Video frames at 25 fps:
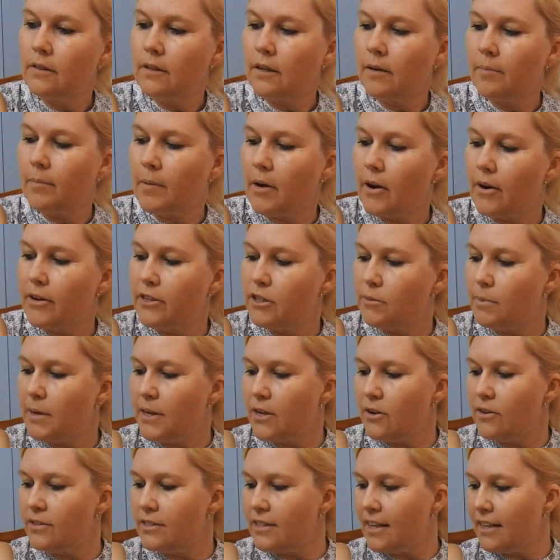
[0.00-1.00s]
I'm going to be
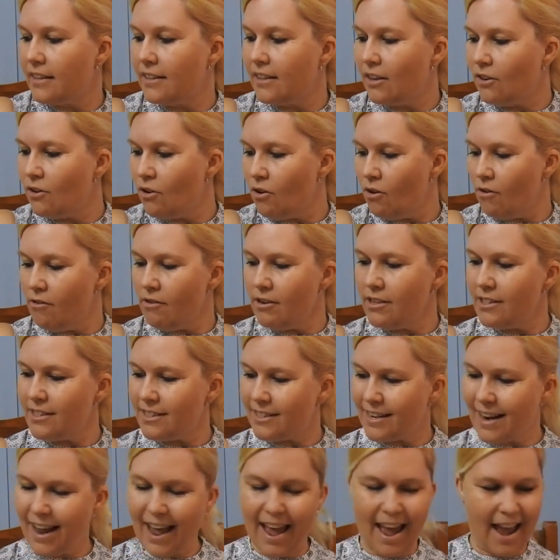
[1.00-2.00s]
using the
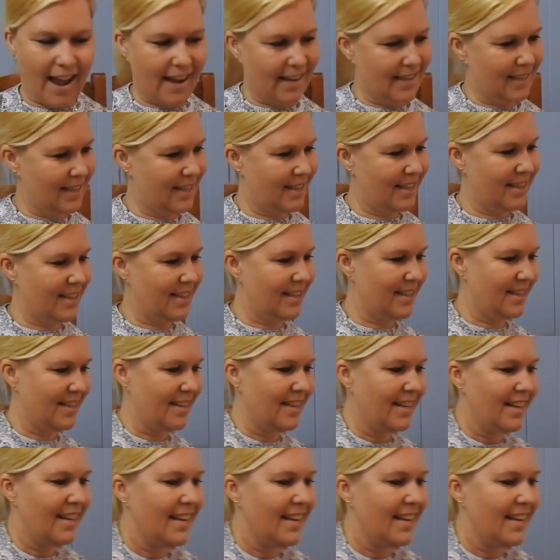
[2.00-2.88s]
coarse next.